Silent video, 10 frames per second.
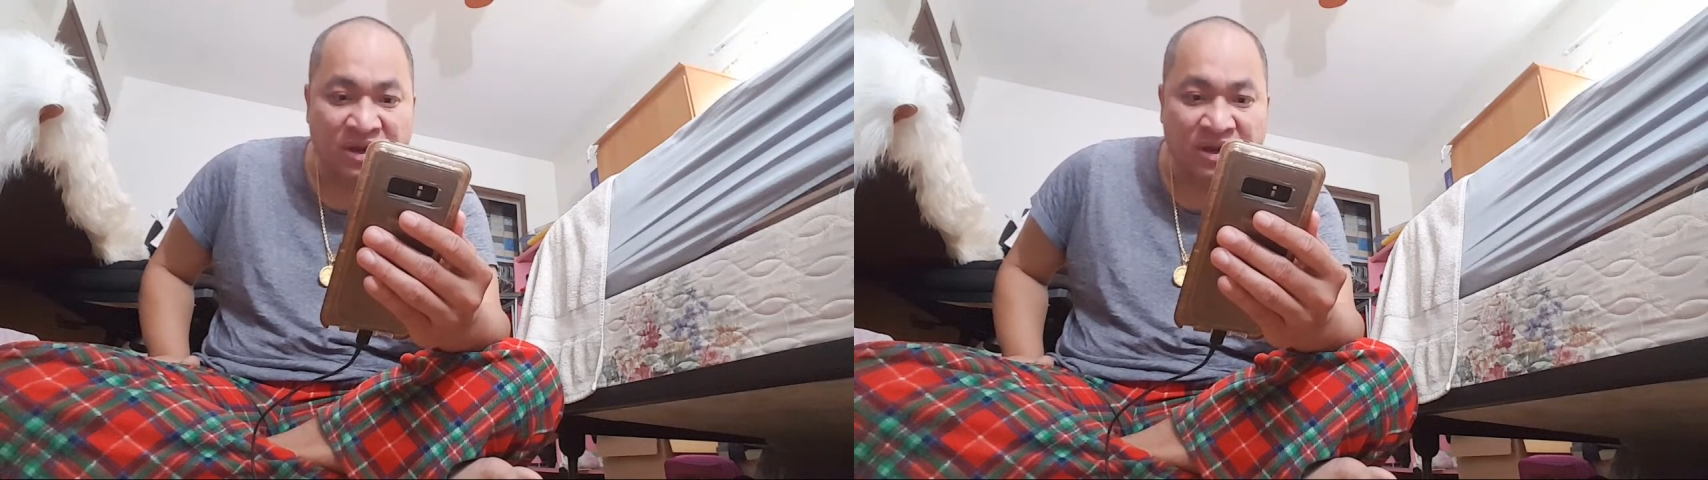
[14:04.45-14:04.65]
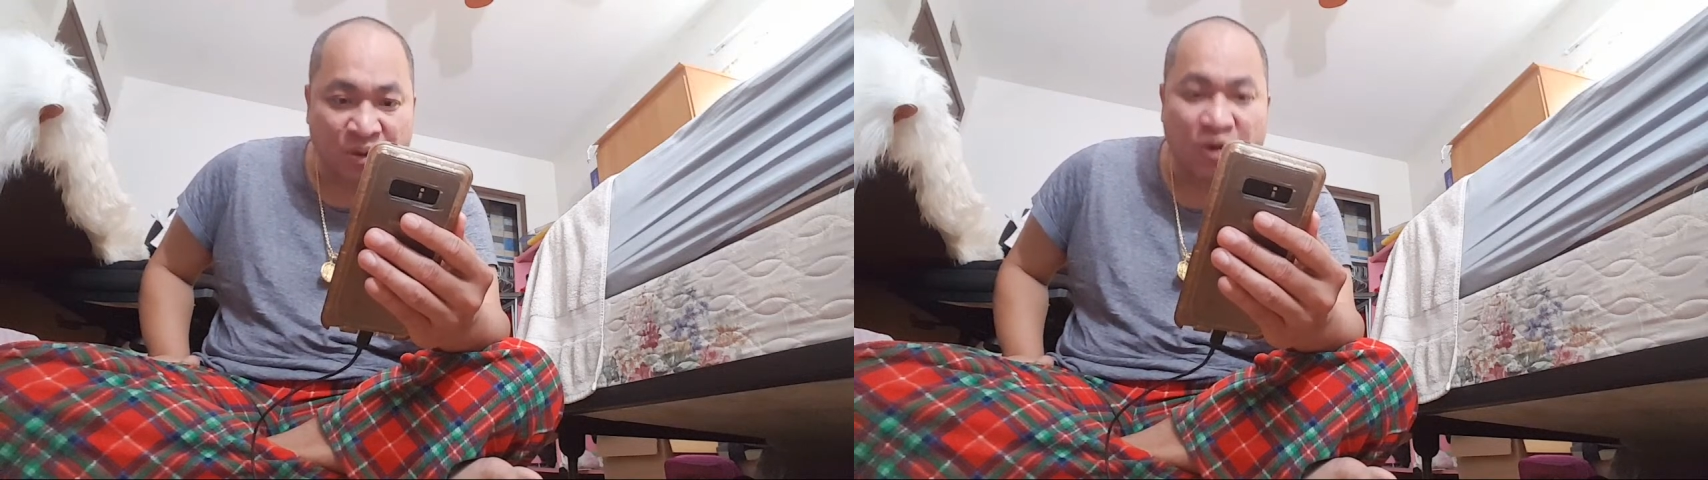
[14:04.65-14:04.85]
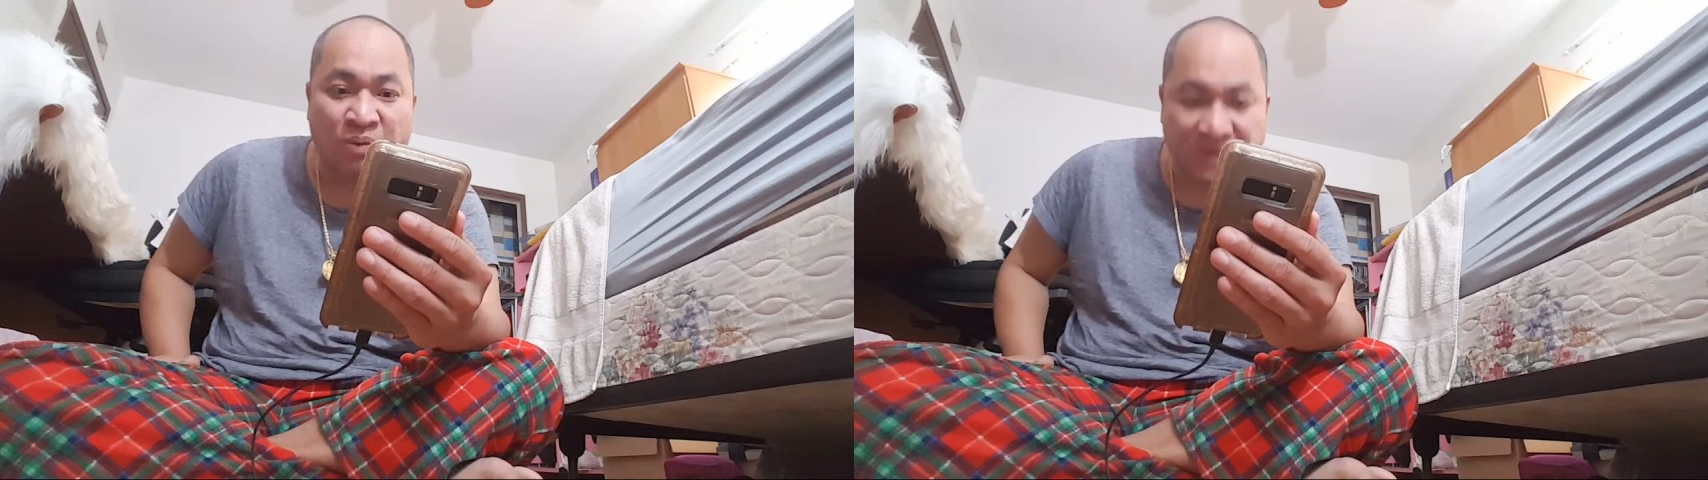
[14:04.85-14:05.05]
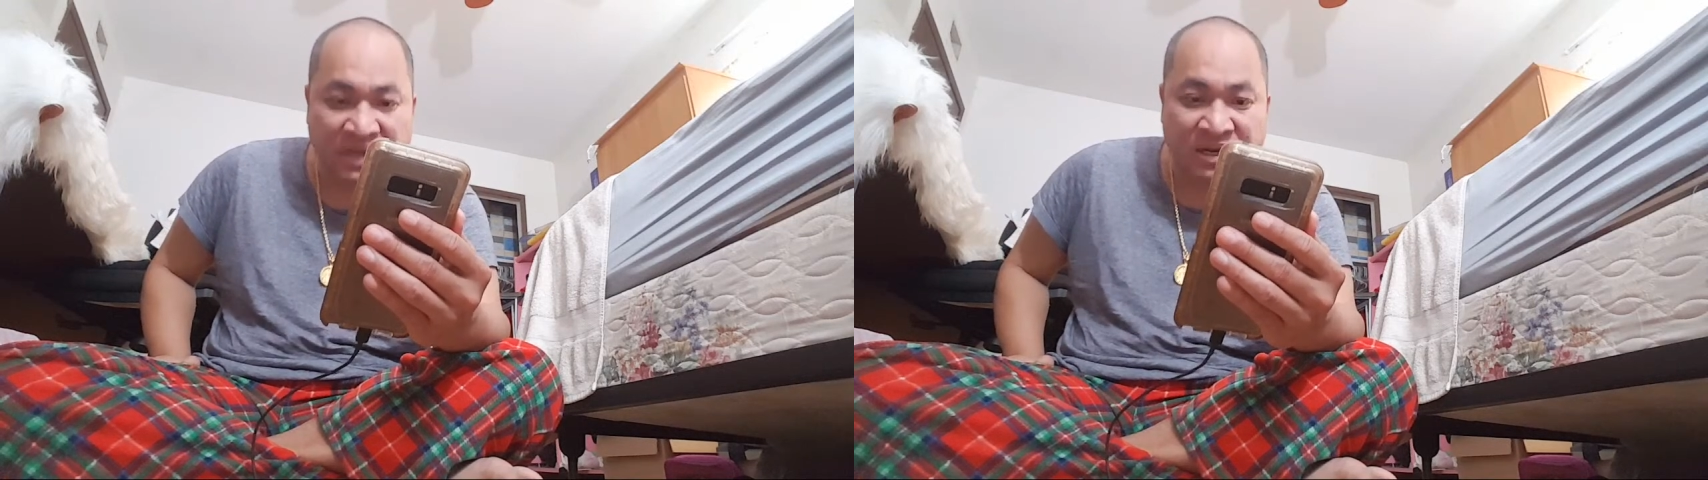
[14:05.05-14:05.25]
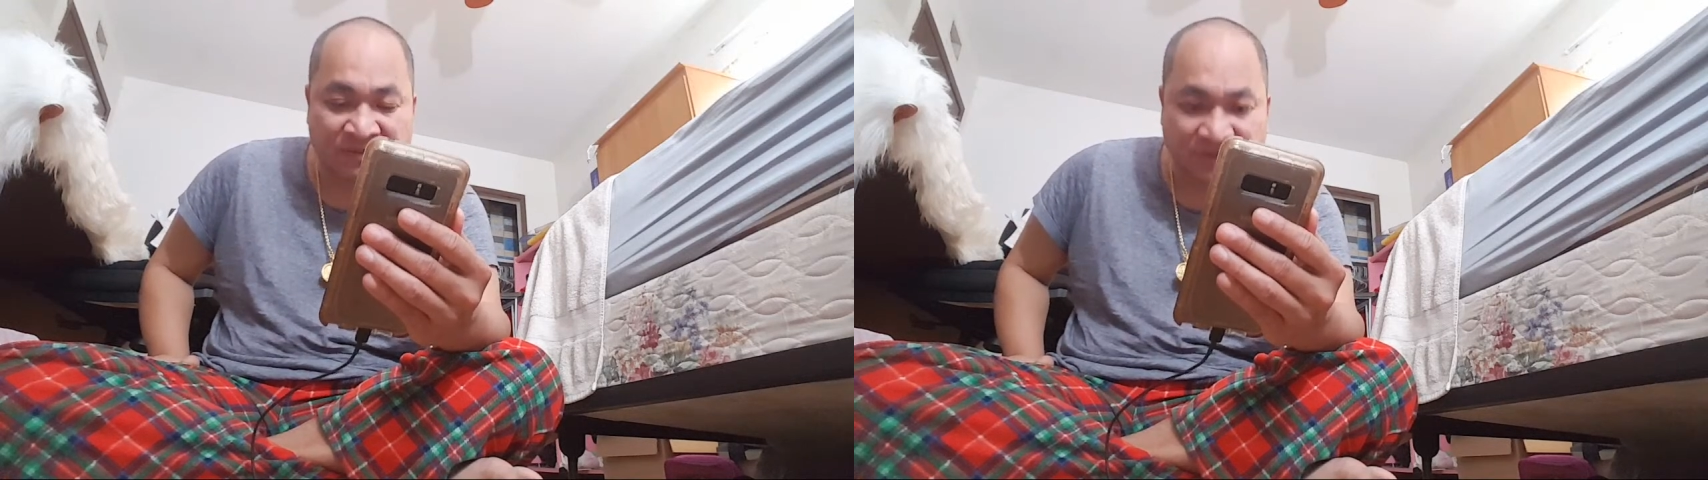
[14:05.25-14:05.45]
and
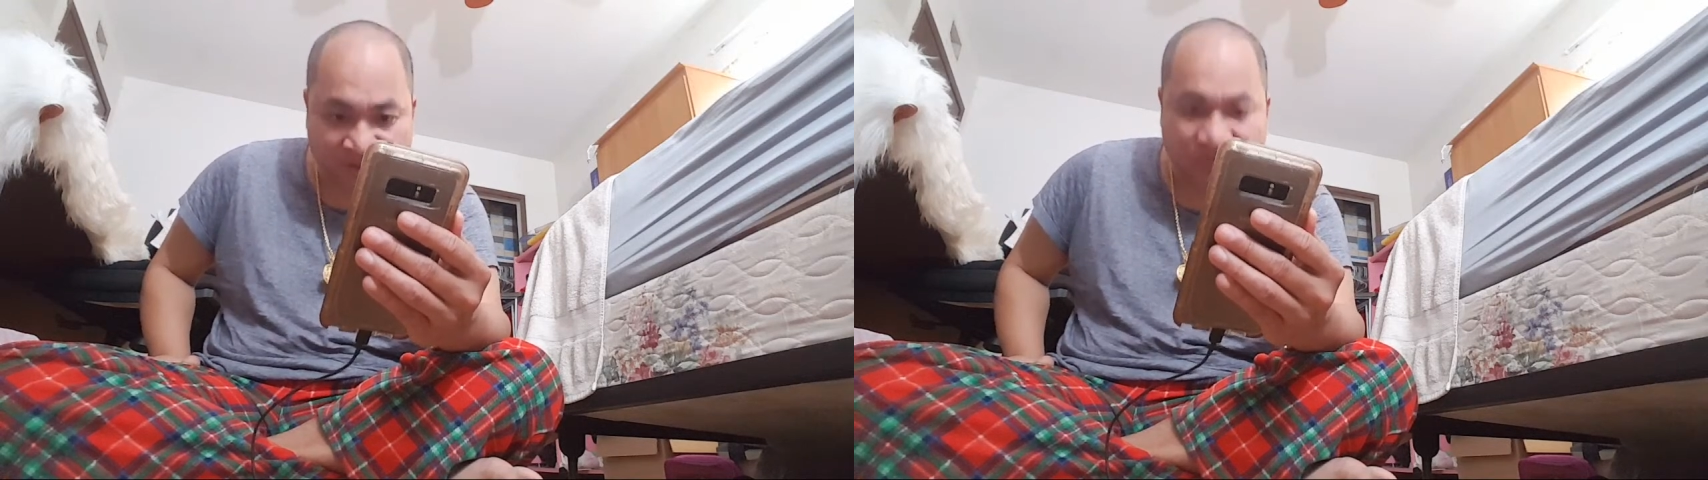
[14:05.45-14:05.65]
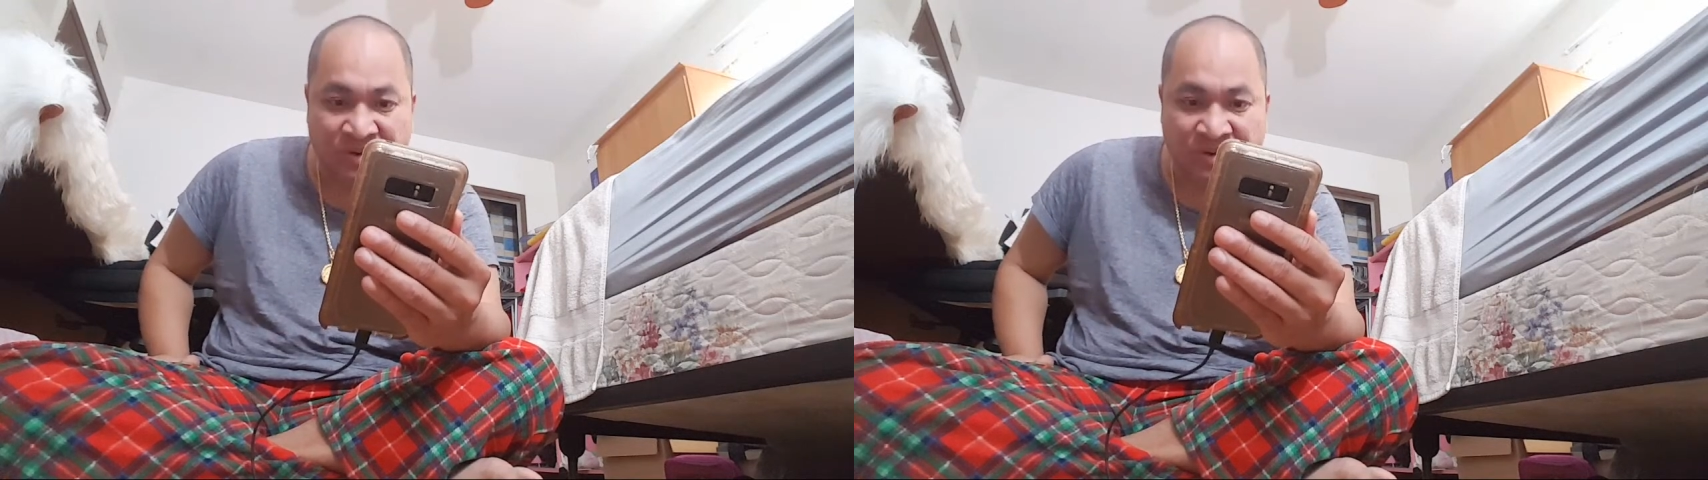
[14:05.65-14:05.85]
well-being of you.